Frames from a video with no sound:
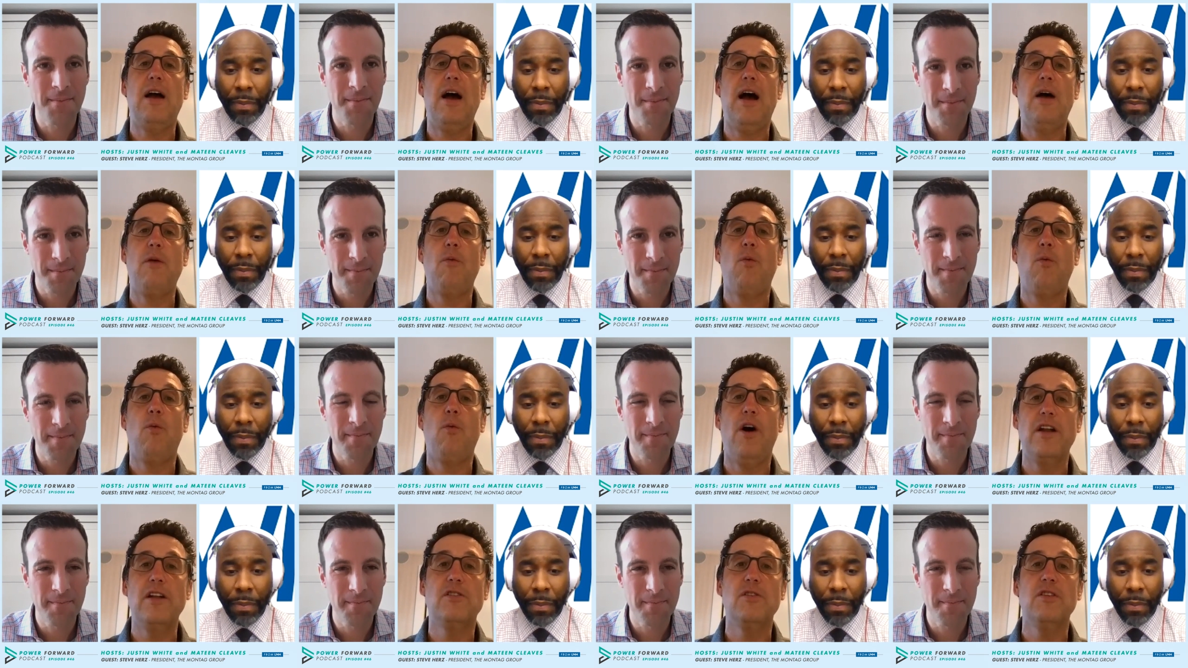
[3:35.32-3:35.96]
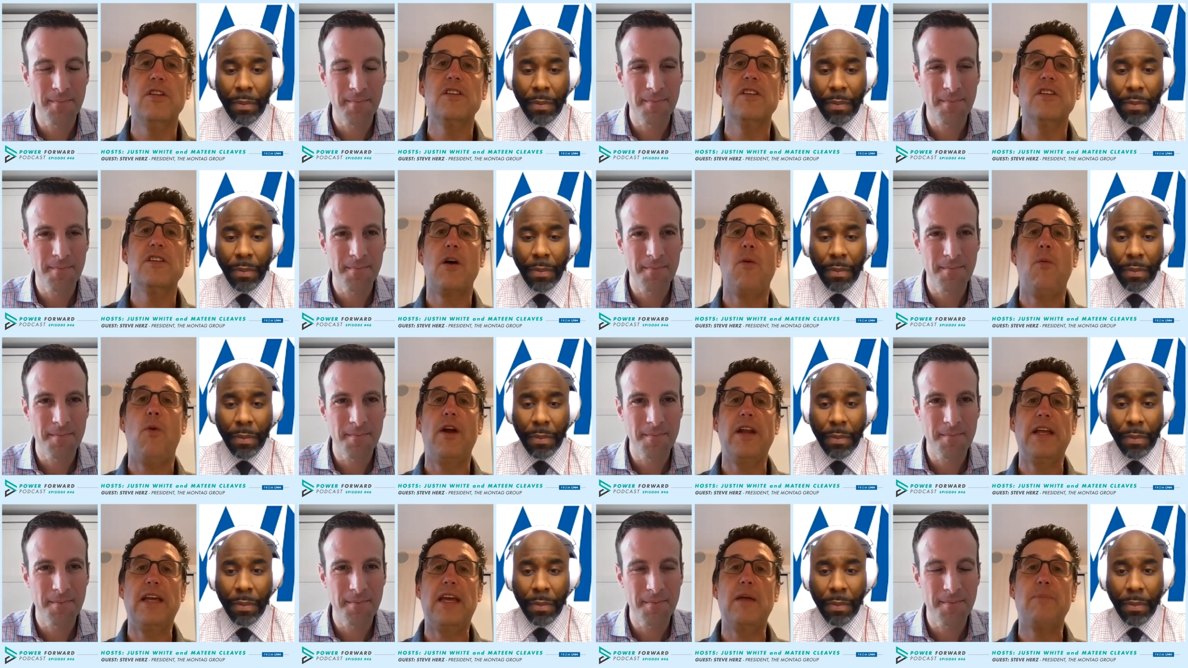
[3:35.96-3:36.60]
Speaker 1: I want to do this. I
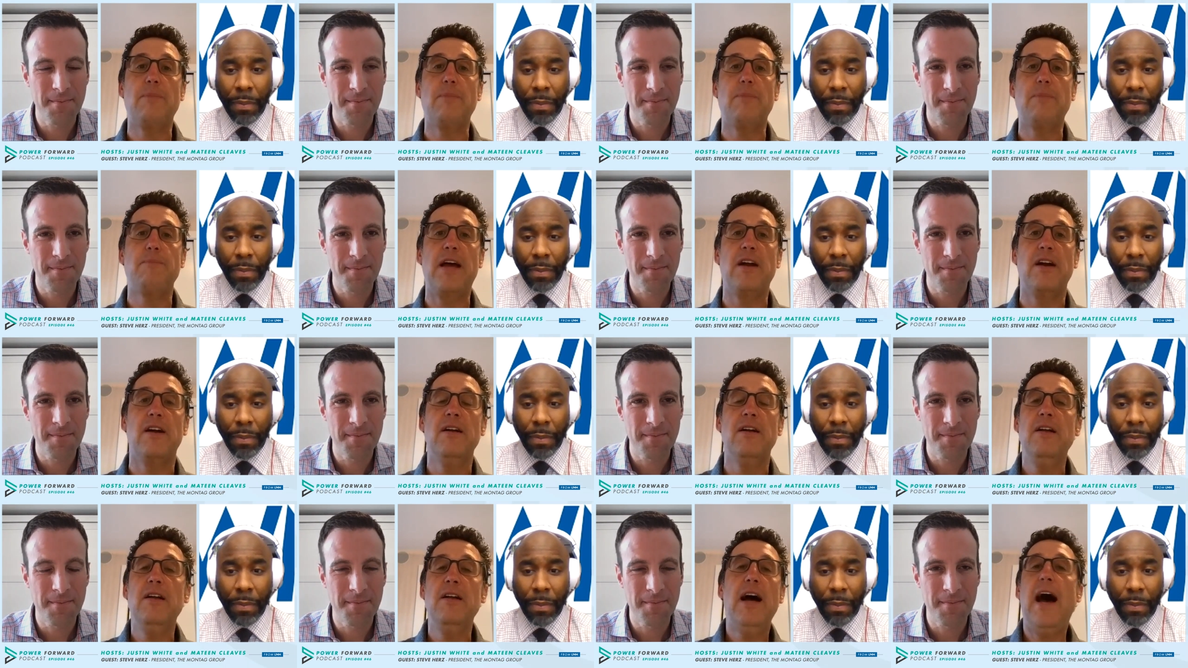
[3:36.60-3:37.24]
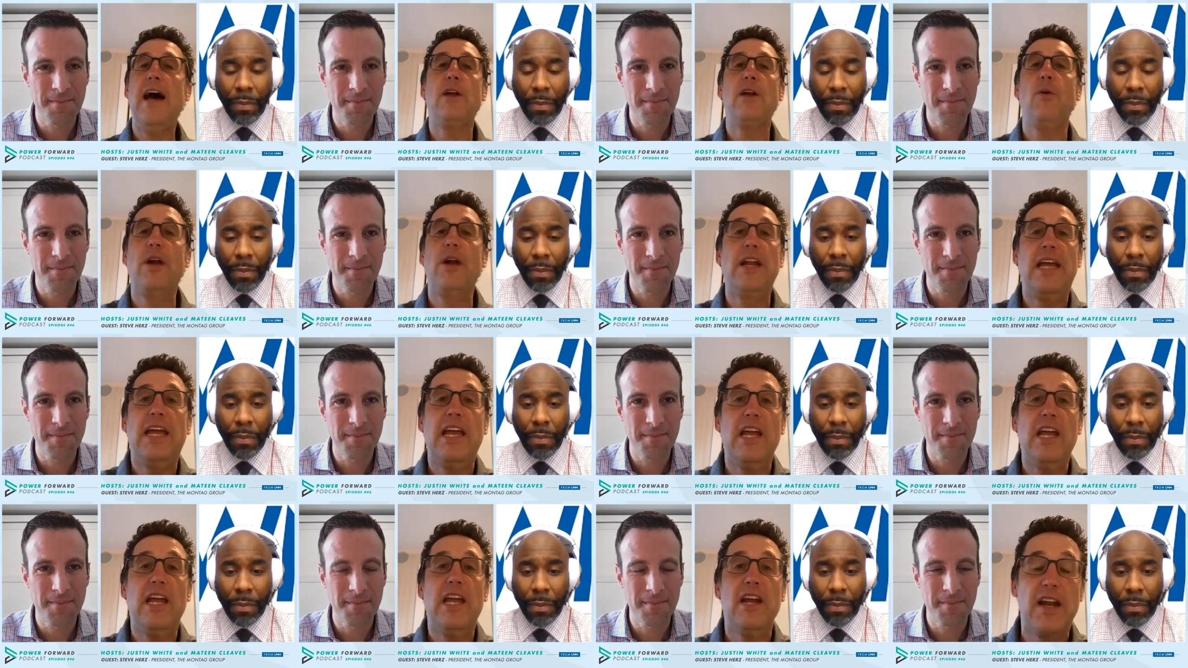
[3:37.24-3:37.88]
want to get better. I don't want
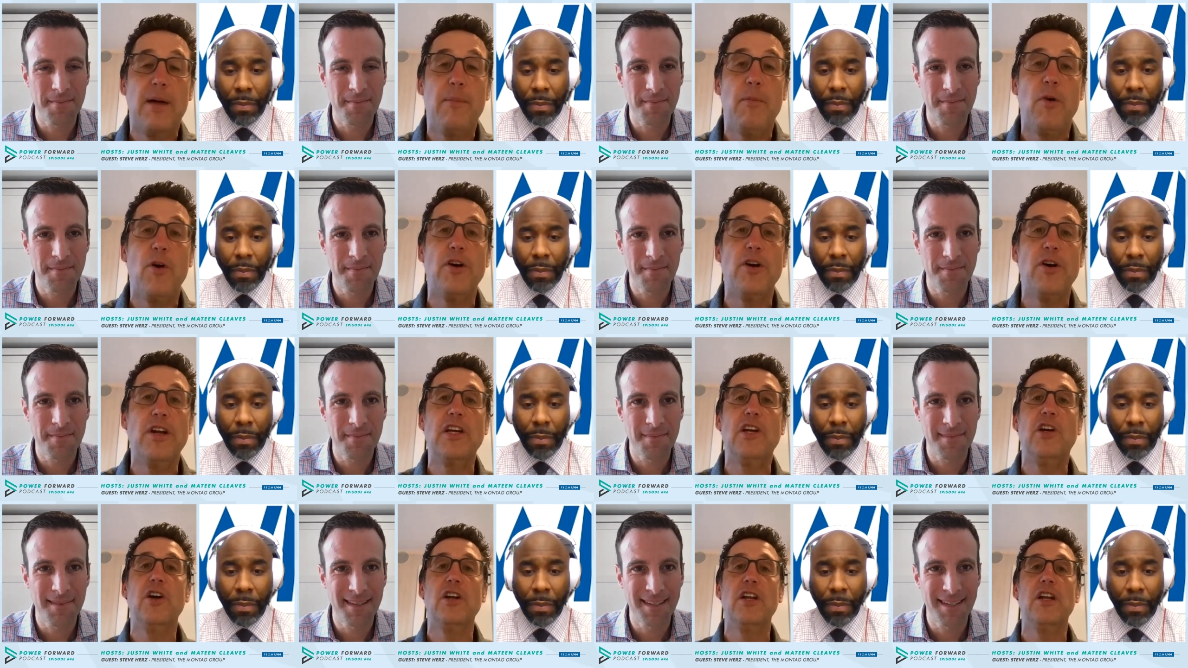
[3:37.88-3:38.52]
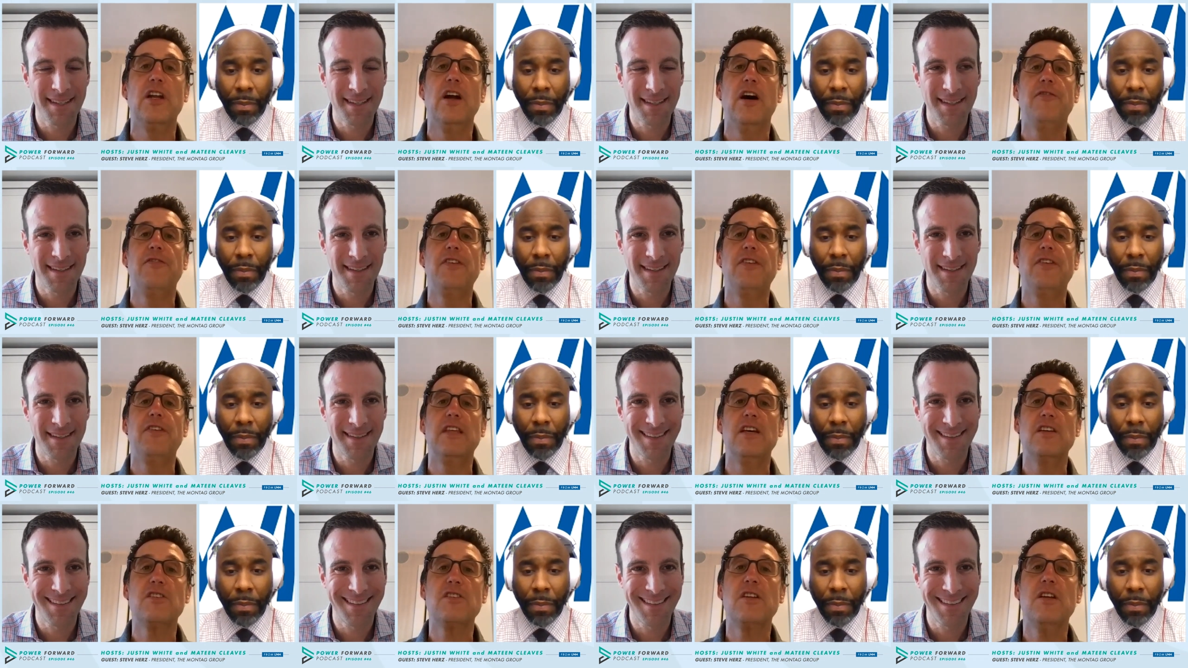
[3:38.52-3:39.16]
to hear that I'm already good enough at
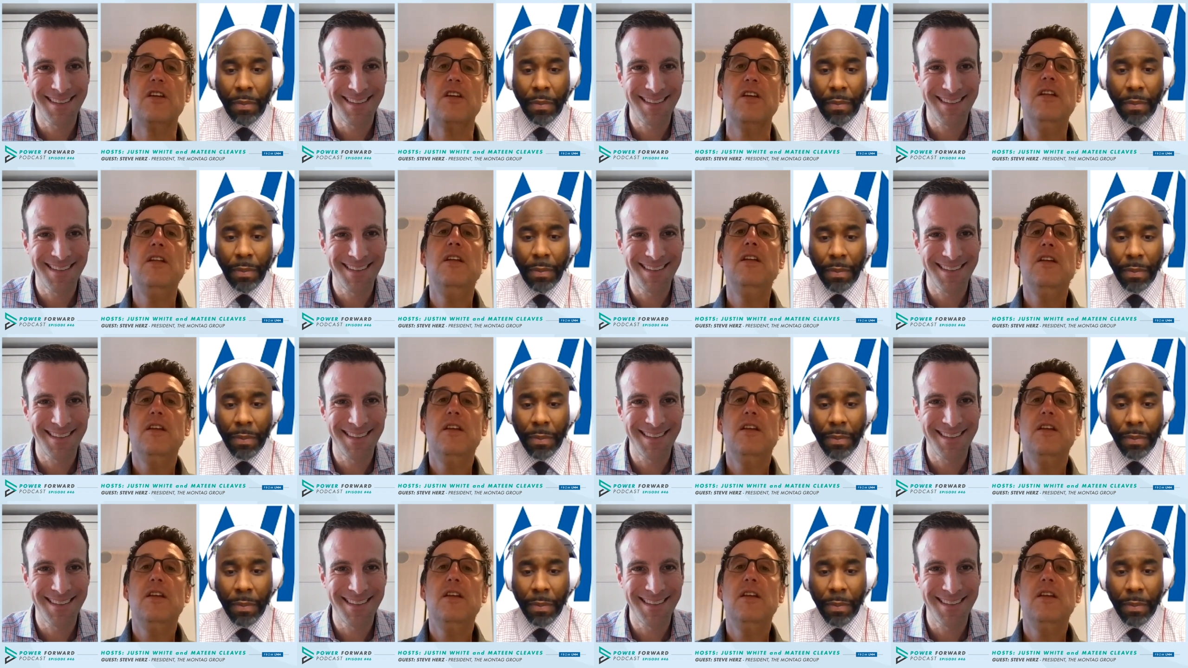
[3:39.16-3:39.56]
this.